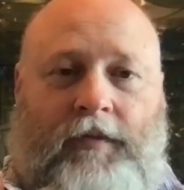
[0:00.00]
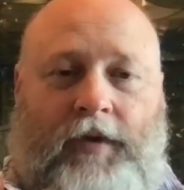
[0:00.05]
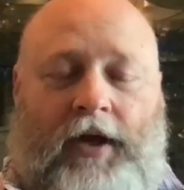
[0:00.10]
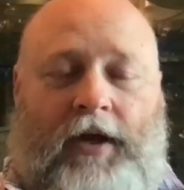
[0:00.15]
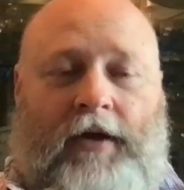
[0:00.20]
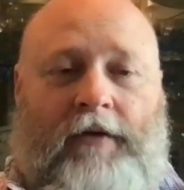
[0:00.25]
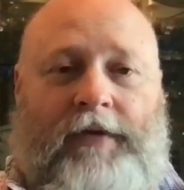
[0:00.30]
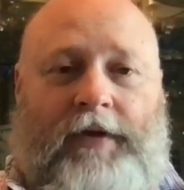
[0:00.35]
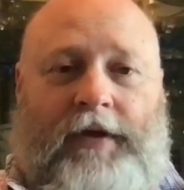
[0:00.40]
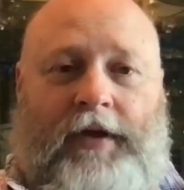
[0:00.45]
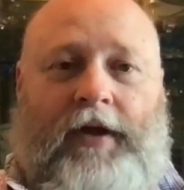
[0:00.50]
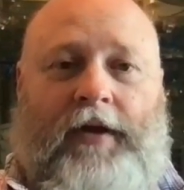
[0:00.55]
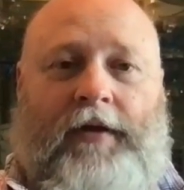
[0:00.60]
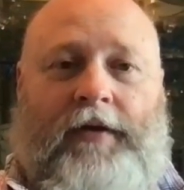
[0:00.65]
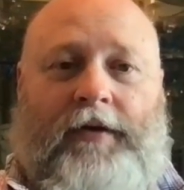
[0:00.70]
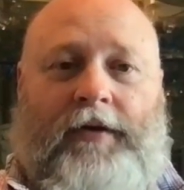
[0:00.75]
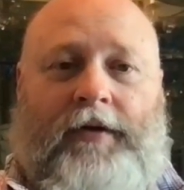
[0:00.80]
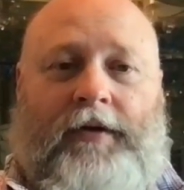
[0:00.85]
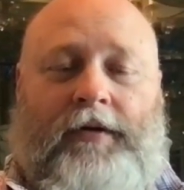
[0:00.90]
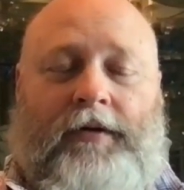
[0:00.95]
of the
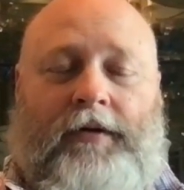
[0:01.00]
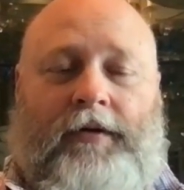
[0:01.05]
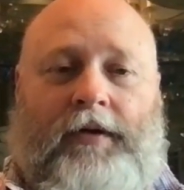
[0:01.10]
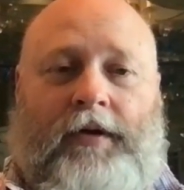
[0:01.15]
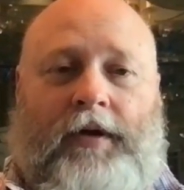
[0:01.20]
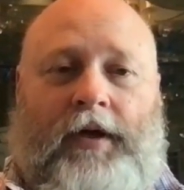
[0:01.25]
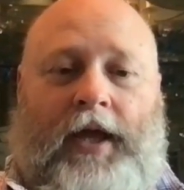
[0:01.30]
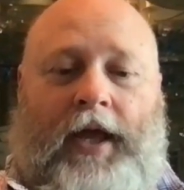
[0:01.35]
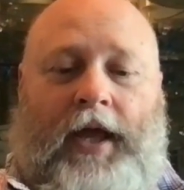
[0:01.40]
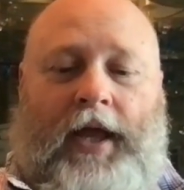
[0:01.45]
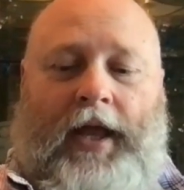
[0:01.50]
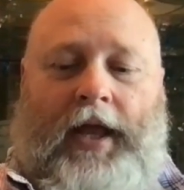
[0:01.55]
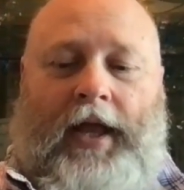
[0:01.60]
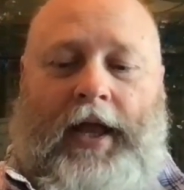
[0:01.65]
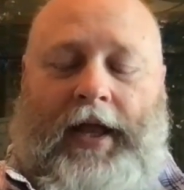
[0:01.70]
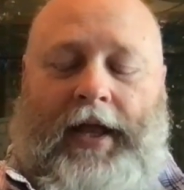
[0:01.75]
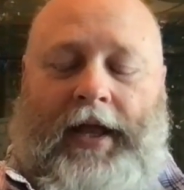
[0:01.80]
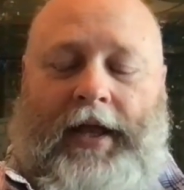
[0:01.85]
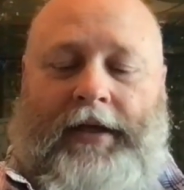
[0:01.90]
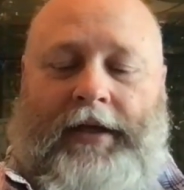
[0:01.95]
other,
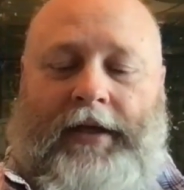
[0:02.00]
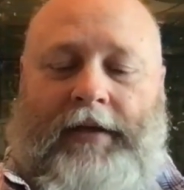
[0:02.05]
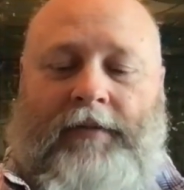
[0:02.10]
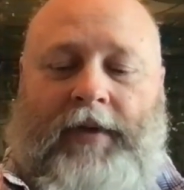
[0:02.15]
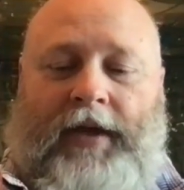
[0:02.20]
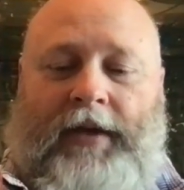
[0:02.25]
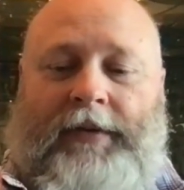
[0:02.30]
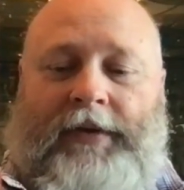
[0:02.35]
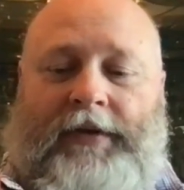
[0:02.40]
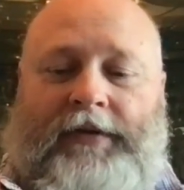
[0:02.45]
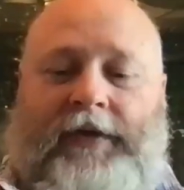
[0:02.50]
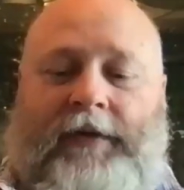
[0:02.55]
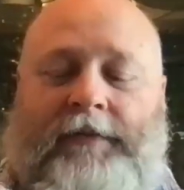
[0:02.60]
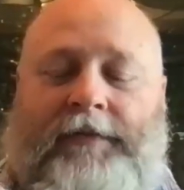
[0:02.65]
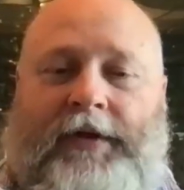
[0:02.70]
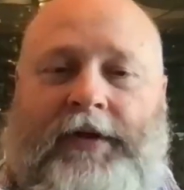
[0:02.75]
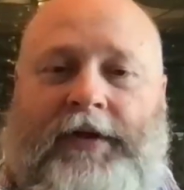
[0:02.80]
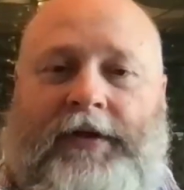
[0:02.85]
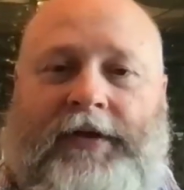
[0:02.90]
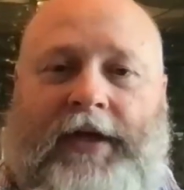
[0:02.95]
and it may be
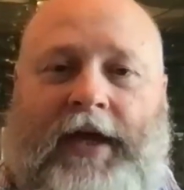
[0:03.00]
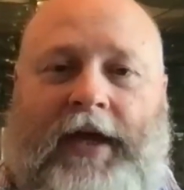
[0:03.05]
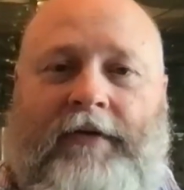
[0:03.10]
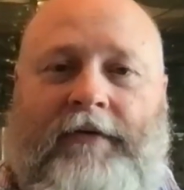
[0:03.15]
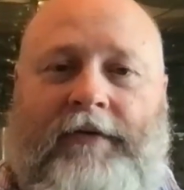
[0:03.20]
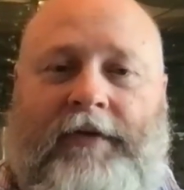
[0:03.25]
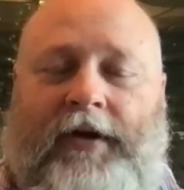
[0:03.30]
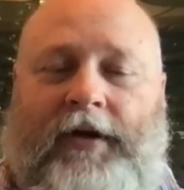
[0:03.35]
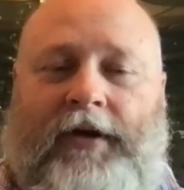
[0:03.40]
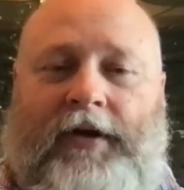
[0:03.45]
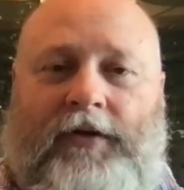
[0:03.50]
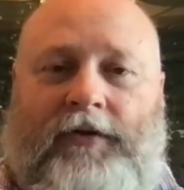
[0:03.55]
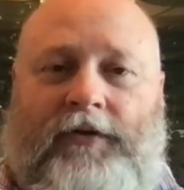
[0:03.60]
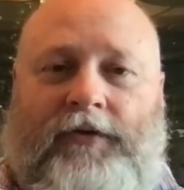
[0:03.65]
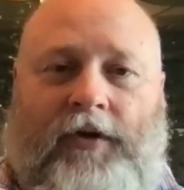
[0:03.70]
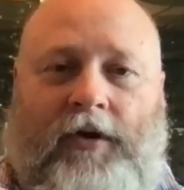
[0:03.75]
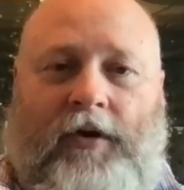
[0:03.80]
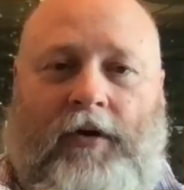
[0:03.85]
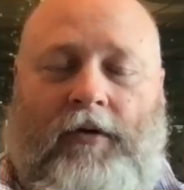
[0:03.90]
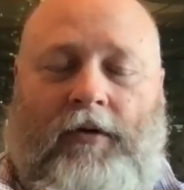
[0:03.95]
something that's out of their
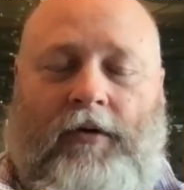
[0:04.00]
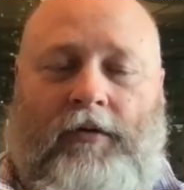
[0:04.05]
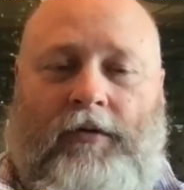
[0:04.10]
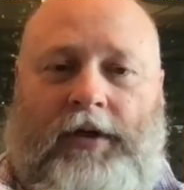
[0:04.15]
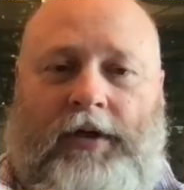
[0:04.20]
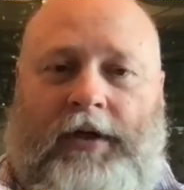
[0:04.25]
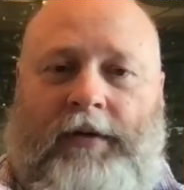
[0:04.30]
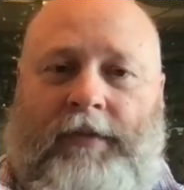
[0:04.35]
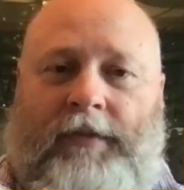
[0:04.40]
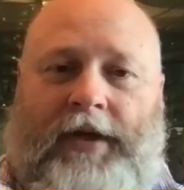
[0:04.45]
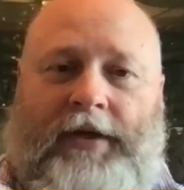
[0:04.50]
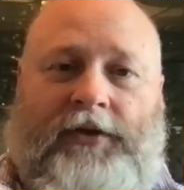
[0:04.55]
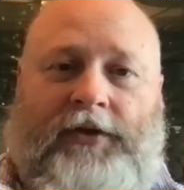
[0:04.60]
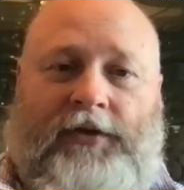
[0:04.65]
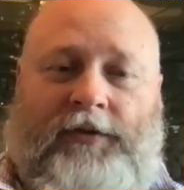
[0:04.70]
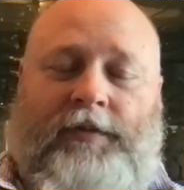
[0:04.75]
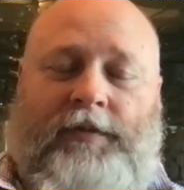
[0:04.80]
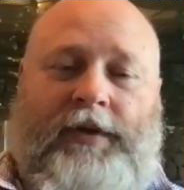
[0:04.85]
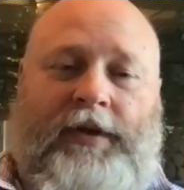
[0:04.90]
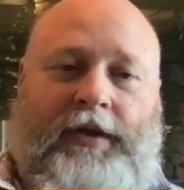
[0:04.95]
control. It may
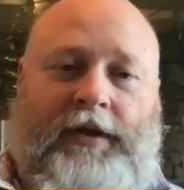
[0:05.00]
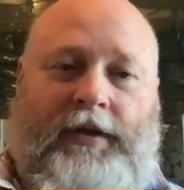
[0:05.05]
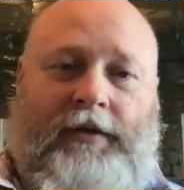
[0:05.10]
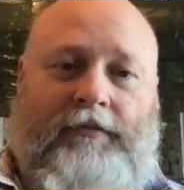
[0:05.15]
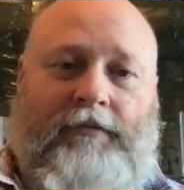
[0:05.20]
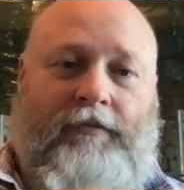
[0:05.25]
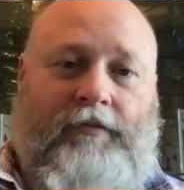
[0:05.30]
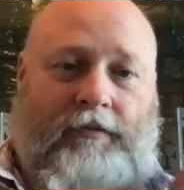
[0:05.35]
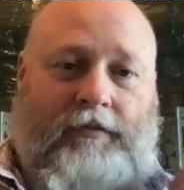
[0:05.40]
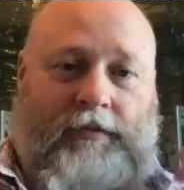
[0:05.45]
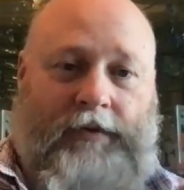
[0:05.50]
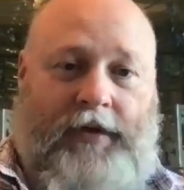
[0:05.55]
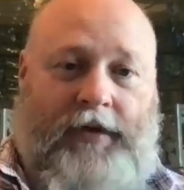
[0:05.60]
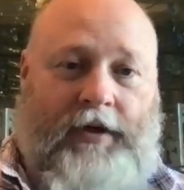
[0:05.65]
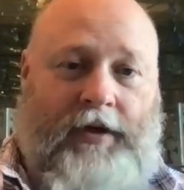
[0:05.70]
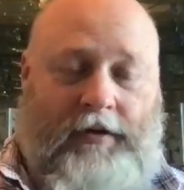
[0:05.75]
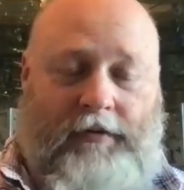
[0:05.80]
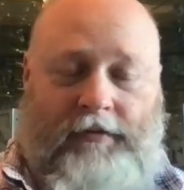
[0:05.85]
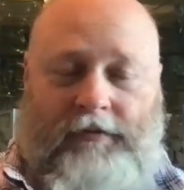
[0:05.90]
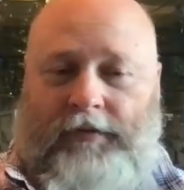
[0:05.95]
just be
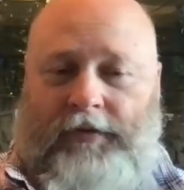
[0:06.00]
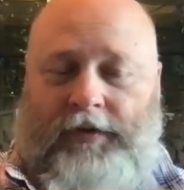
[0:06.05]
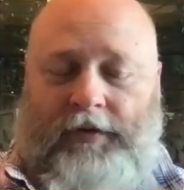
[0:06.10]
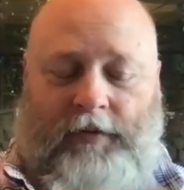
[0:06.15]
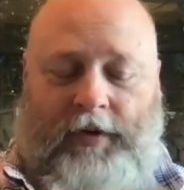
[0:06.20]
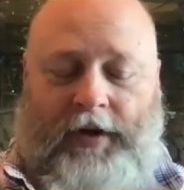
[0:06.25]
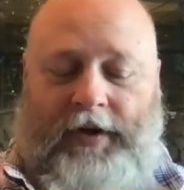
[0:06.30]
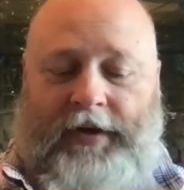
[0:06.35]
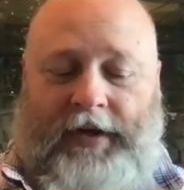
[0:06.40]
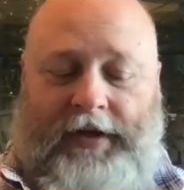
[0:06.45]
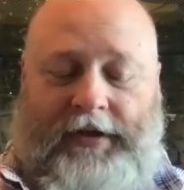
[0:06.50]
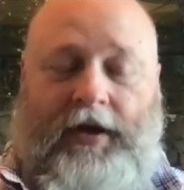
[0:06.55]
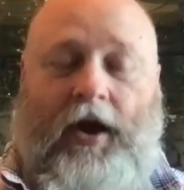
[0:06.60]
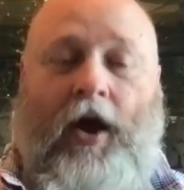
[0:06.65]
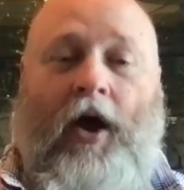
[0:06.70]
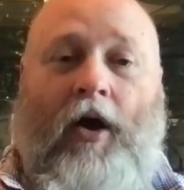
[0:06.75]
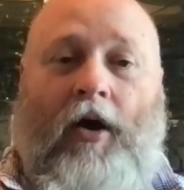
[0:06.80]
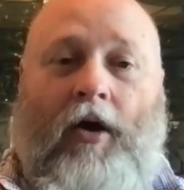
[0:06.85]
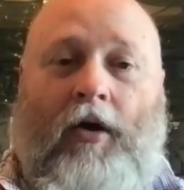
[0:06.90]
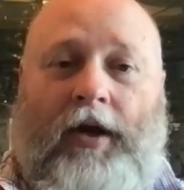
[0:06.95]
the way they
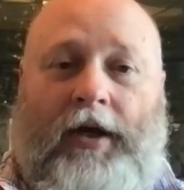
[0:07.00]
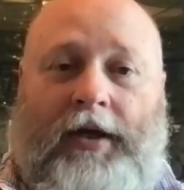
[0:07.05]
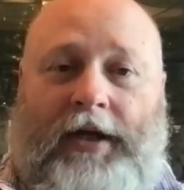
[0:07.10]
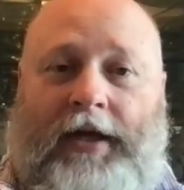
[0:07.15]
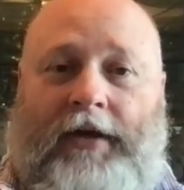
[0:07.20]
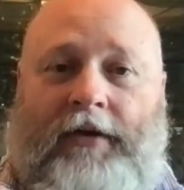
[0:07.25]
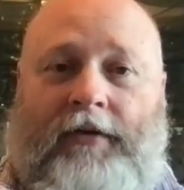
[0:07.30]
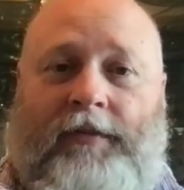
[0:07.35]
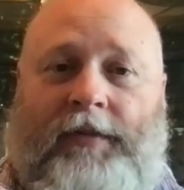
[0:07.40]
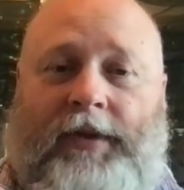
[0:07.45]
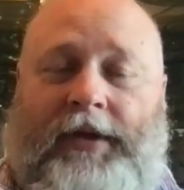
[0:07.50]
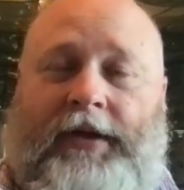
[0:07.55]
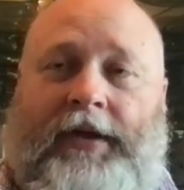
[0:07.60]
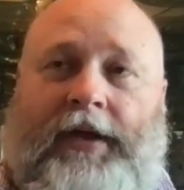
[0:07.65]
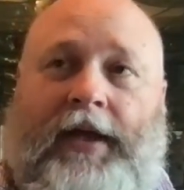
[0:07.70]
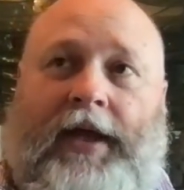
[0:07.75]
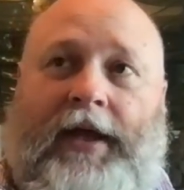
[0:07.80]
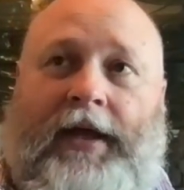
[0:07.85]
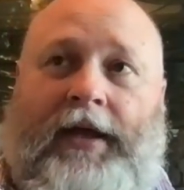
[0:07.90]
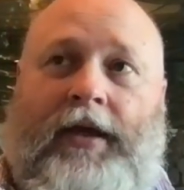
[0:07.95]
talk. And I don't mean
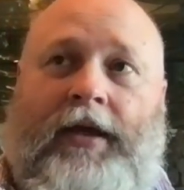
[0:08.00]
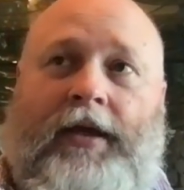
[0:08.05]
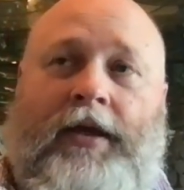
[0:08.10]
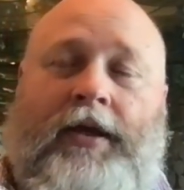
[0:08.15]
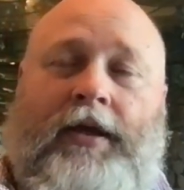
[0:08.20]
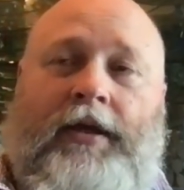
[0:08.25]
like